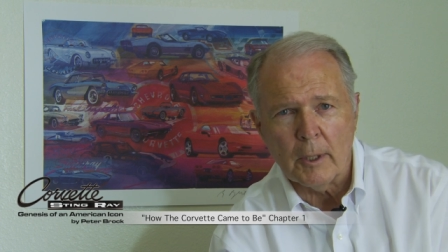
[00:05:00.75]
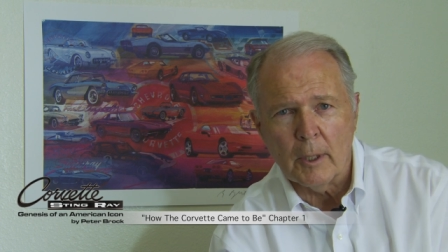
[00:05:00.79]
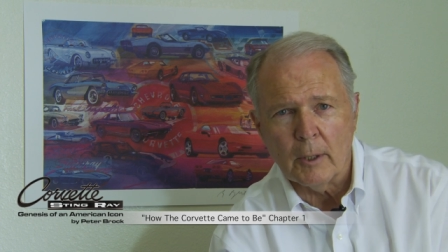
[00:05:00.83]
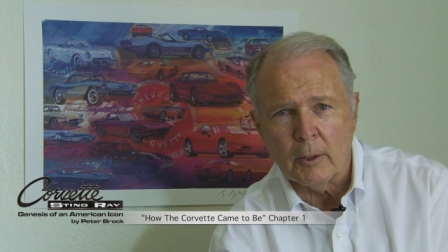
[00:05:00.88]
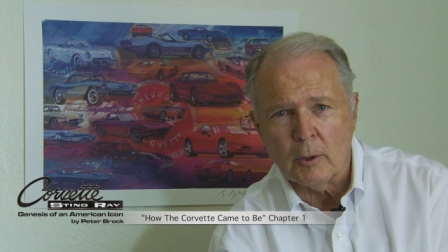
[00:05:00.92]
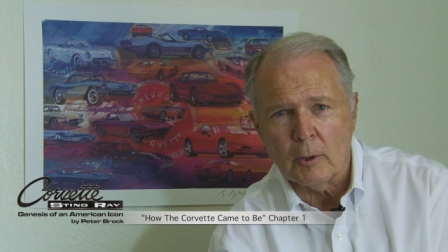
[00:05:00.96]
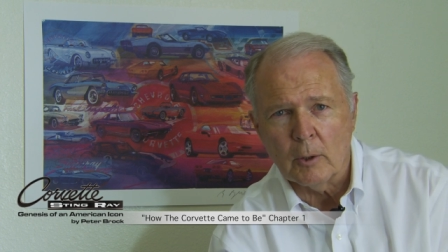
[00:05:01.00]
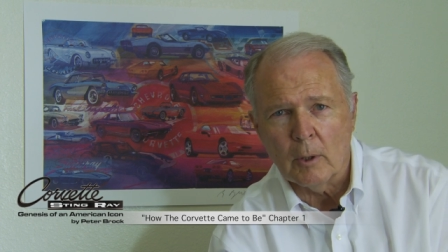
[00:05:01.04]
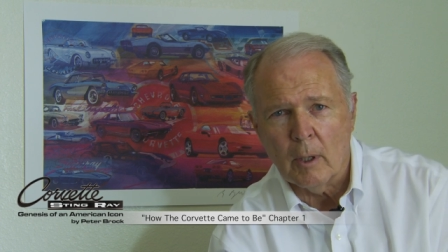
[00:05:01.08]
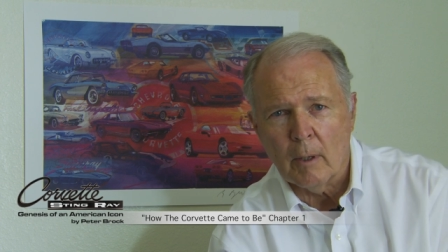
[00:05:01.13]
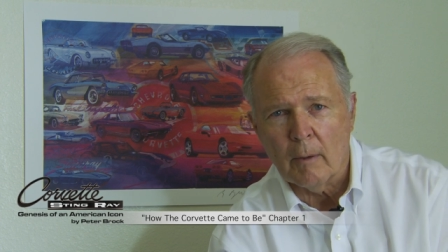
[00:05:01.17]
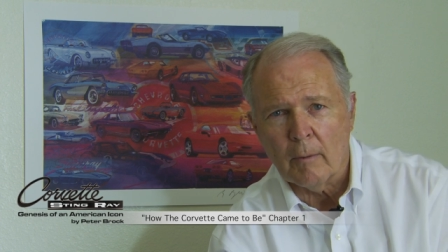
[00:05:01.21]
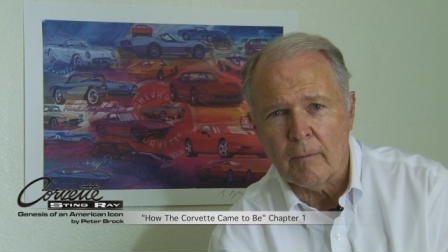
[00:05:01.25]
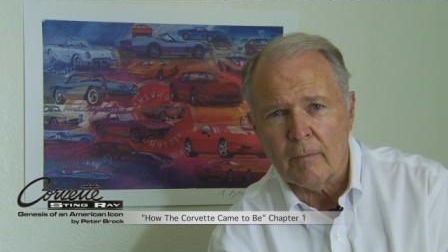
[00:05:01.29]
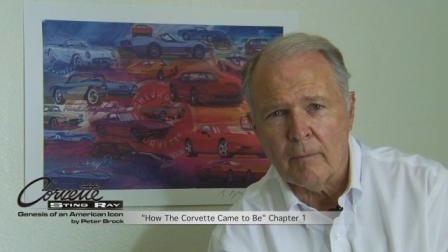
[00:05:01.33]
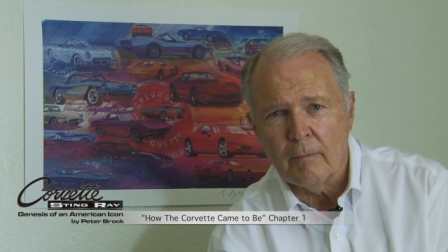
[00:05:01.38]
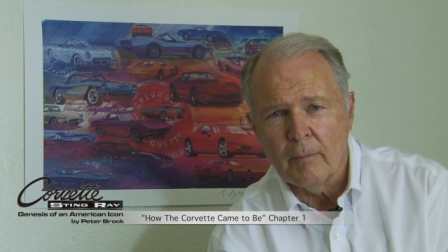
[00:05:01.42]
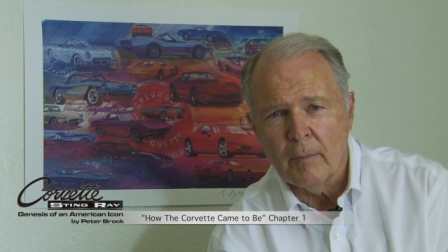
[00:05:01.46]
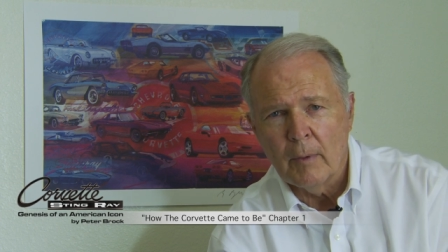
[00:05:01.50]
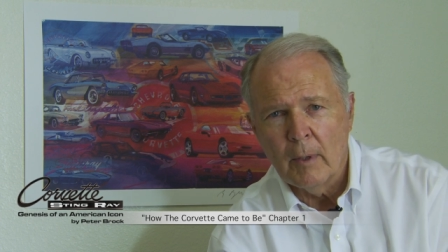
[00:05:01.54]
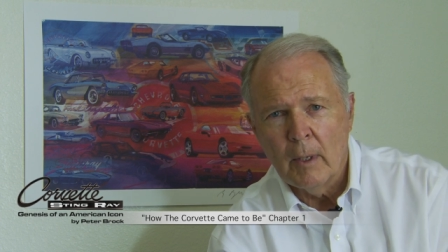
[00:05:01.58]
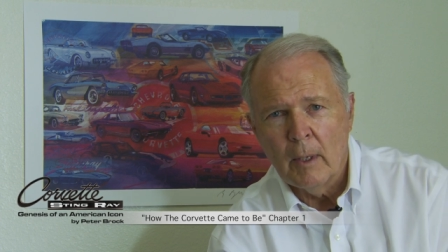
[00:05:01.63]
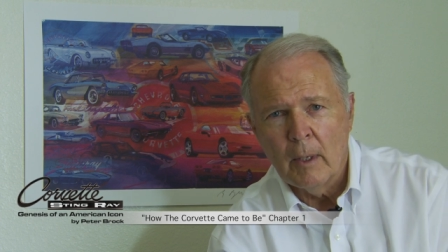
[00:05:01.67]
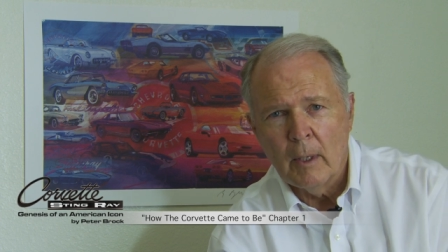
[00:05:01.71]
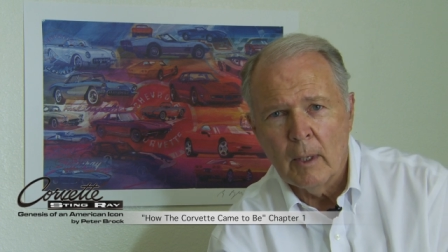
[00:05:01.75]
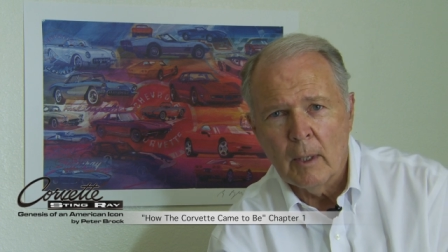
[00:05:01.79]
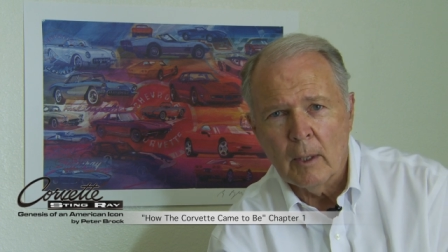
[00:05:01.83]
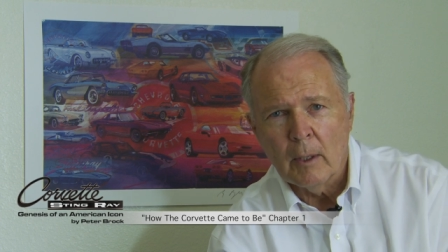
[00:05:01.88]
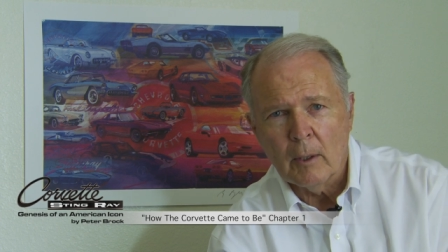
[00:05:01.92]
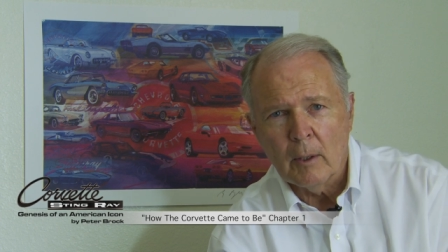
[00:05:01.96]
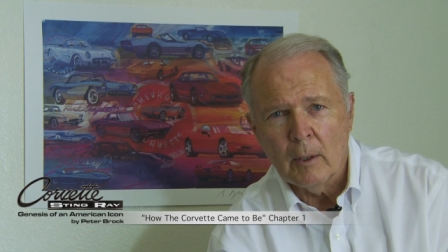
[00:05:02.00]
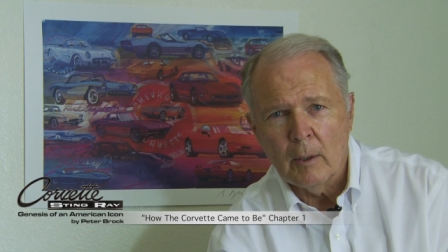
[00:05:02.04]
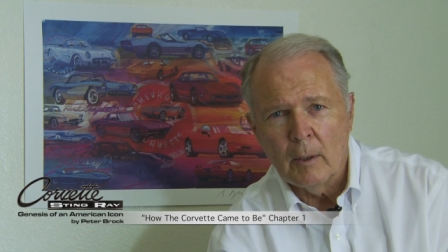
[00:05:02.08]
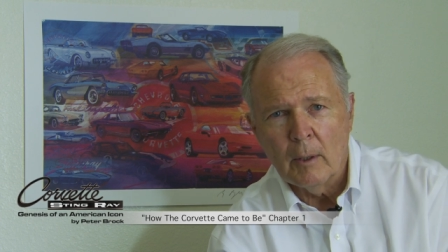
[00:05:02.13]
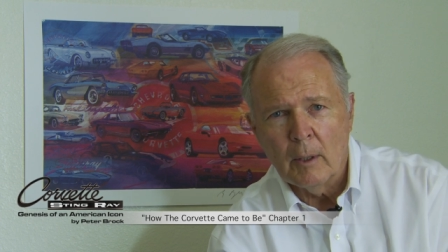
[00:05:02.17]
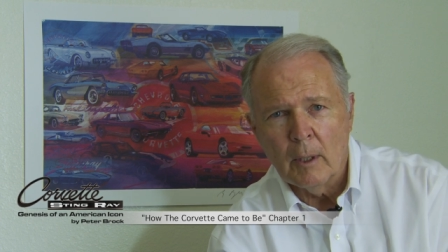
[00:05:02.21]
Duntov,
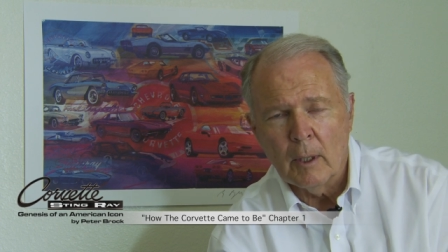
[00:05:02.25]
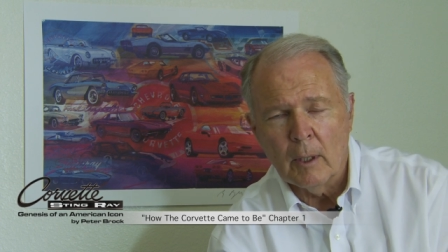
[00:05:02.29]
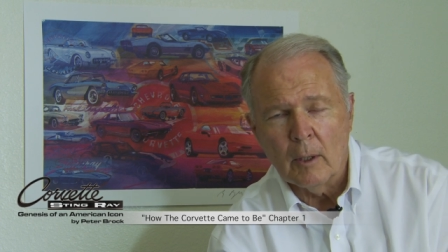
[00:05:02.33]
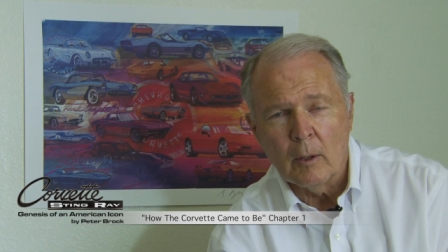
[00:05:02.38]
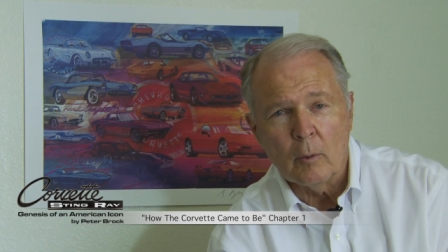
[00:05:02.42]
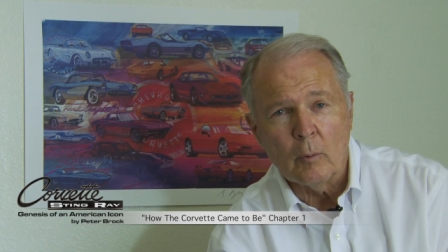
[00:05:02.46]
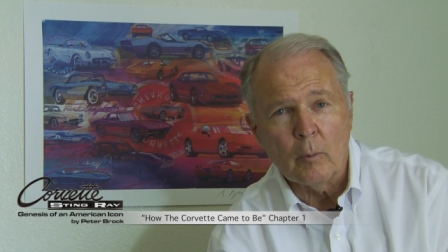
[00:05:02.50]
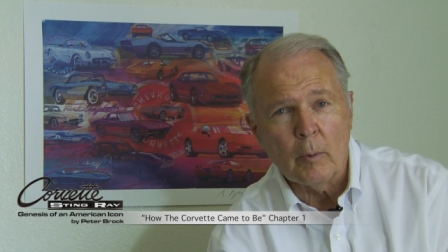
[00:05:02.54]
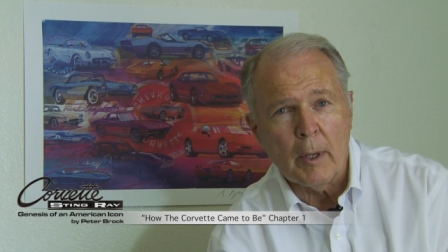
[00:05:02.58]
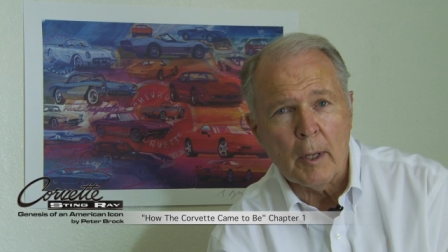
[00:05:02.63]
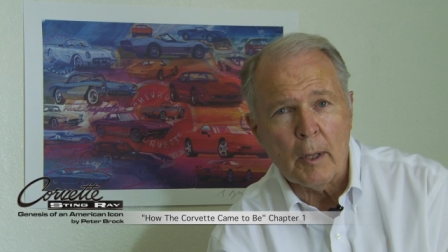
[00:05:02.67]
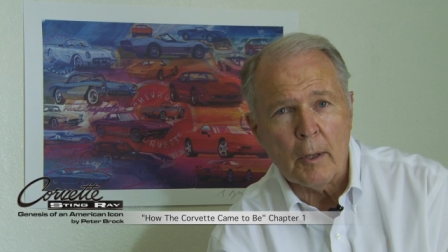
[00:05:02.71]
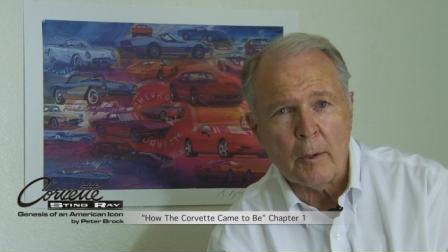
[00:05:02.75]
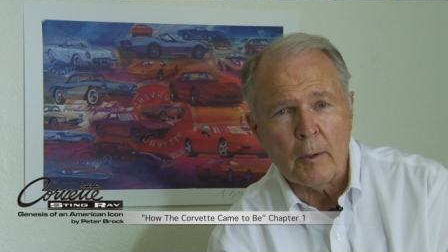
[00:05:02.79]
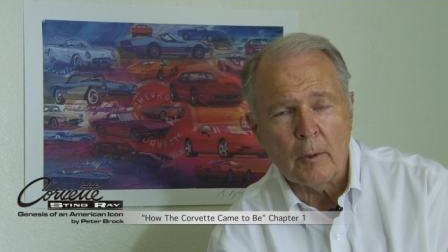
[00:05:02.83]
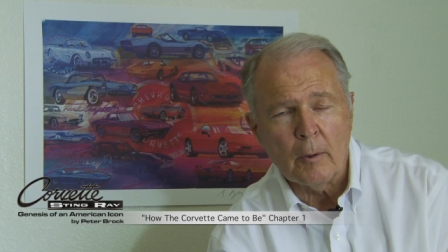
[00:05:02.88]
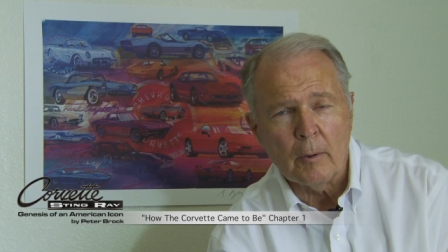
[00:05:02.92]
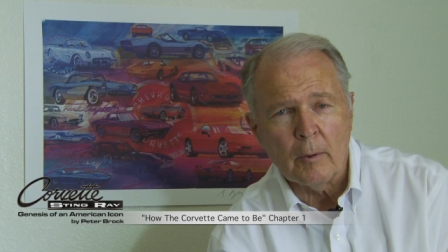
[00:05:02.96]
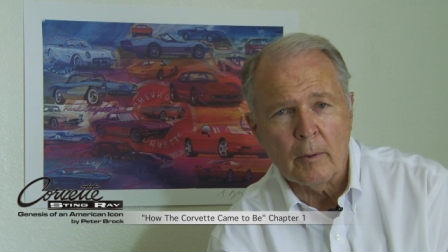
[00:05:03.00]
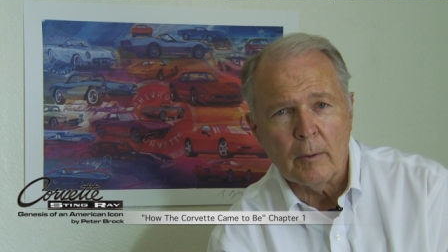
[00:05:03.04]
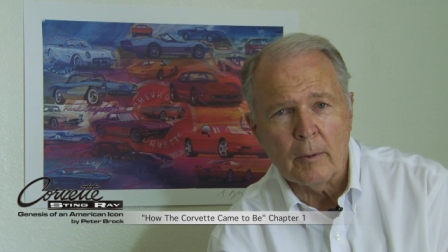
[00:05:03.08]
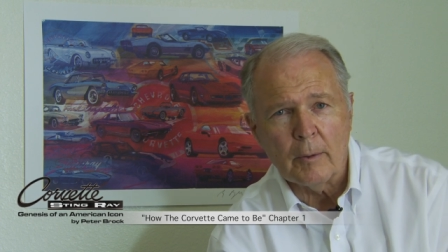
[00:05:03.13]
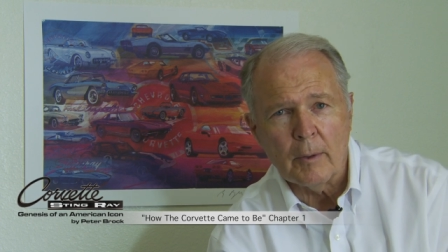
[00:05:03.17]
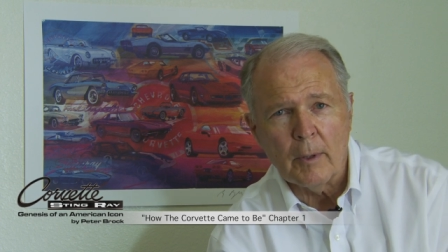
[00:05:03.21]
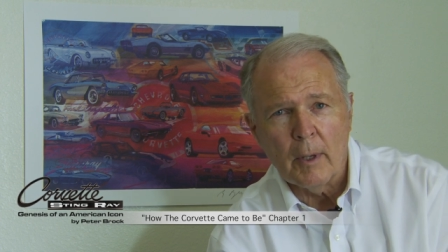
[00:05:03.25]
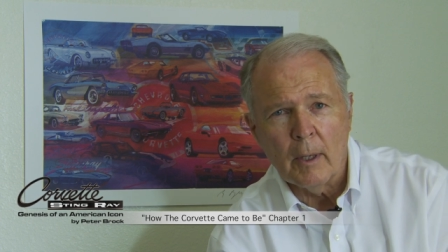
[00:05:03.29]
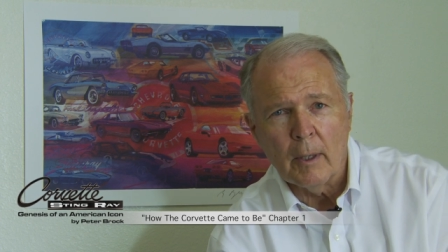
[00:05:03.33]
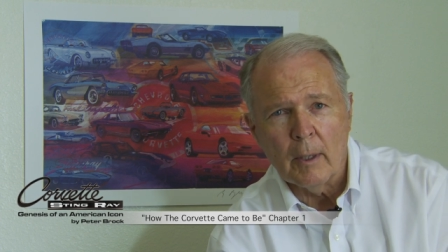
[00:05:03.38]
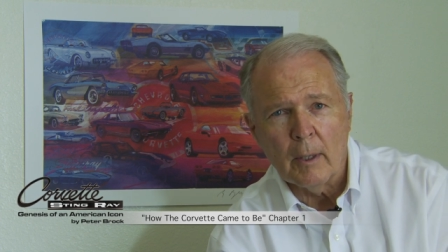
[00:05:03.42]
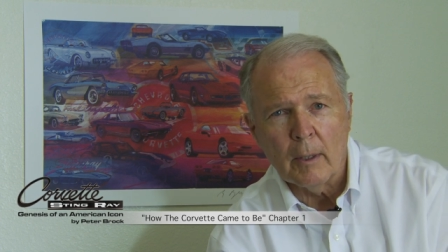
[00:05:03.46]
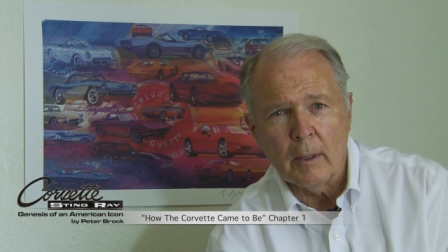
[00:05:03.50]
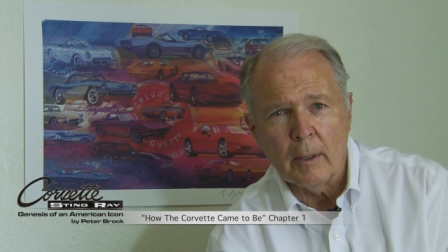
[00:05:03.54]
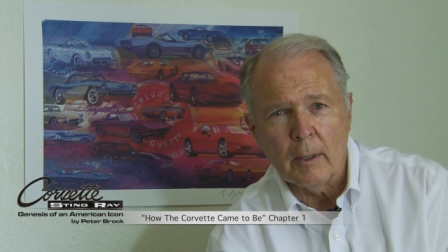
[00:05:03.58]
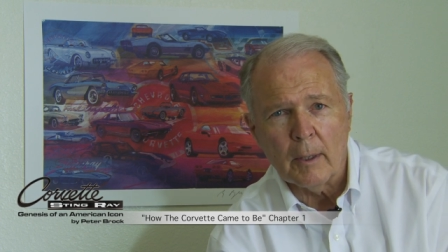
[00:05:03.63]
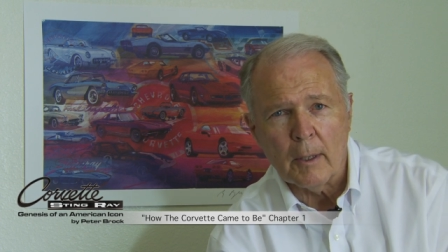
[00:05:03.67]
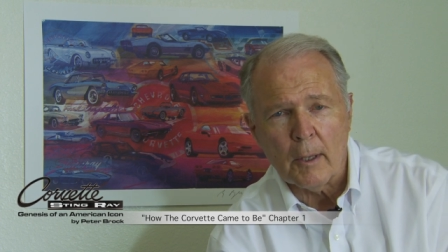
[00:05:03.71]
uh, Racer, uh,